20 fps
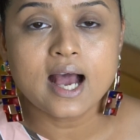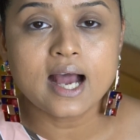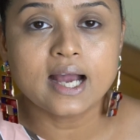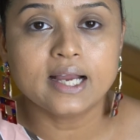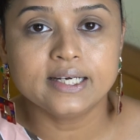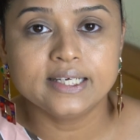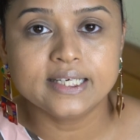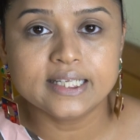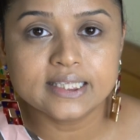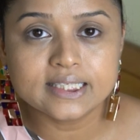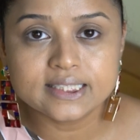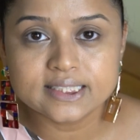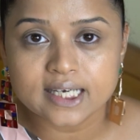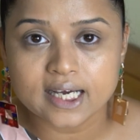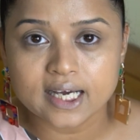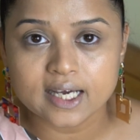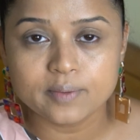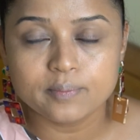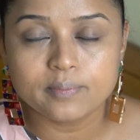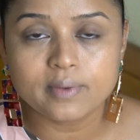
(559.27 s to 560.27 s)
Until the
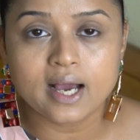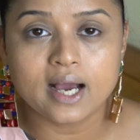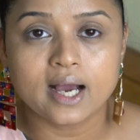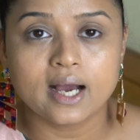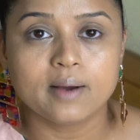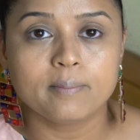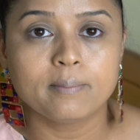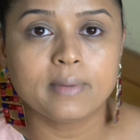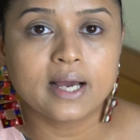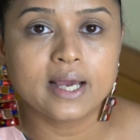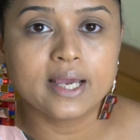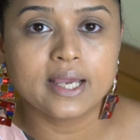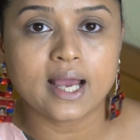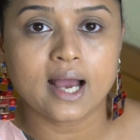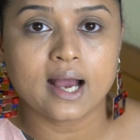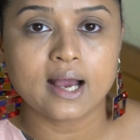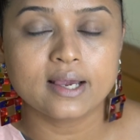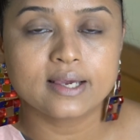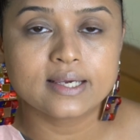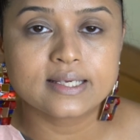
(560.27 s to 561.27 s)
time my
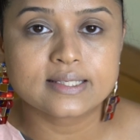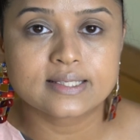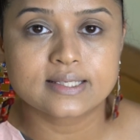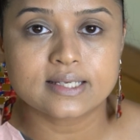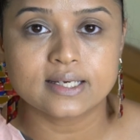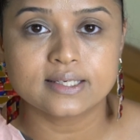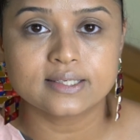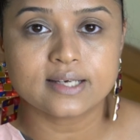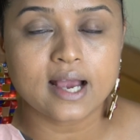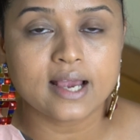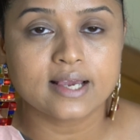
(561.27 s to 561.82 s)
under